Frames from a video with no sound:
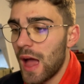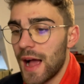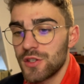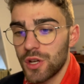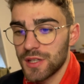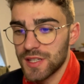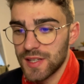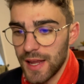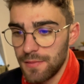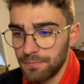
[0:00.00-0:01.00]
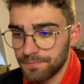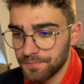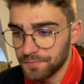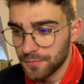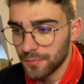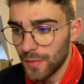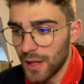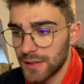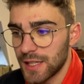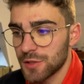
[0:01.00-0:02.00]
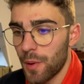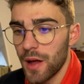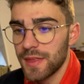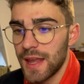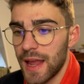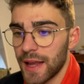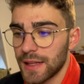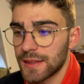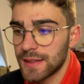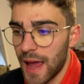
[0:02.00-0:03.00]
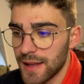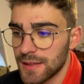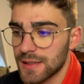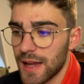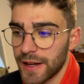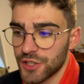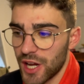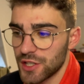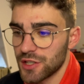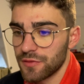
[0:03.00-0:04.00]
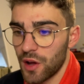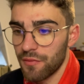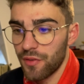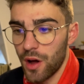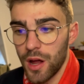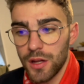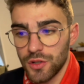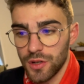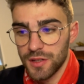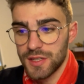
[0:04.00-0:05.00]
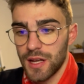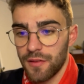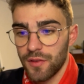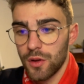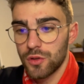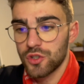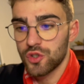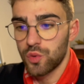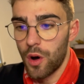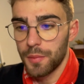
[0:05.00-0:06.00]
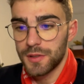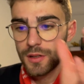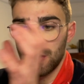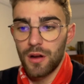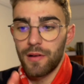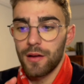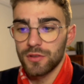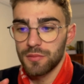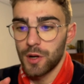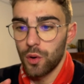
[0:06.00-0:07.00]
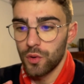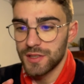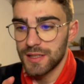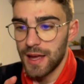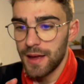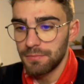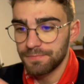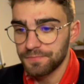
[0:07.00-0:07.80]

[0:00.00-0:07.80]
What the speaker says: As you can see, despite the tense exchanges of gunfire, you can see I've swapped around some clauses there.